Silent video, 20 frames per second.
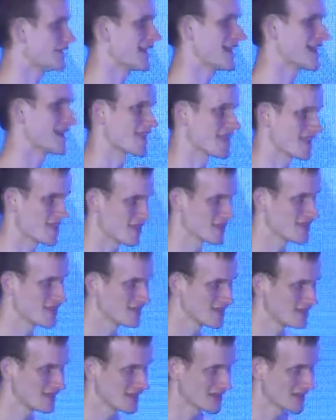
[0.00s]
as
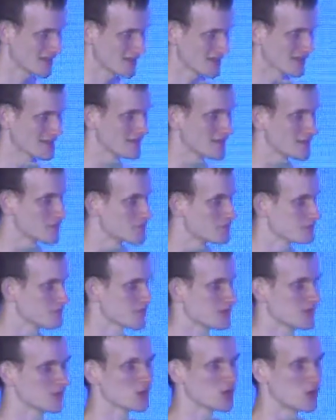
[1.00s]

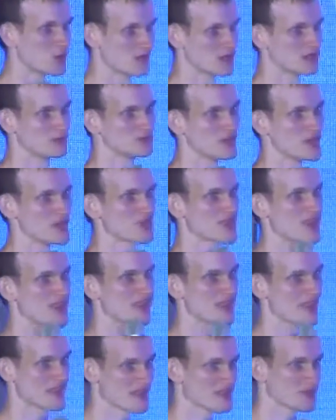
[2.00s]
the code on the blockchain
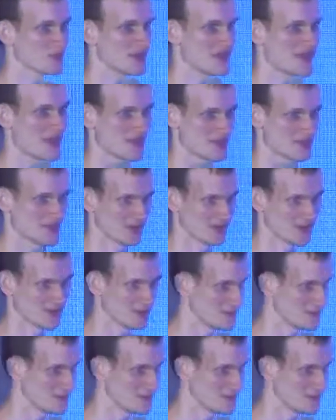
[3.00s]
says it's going to execute.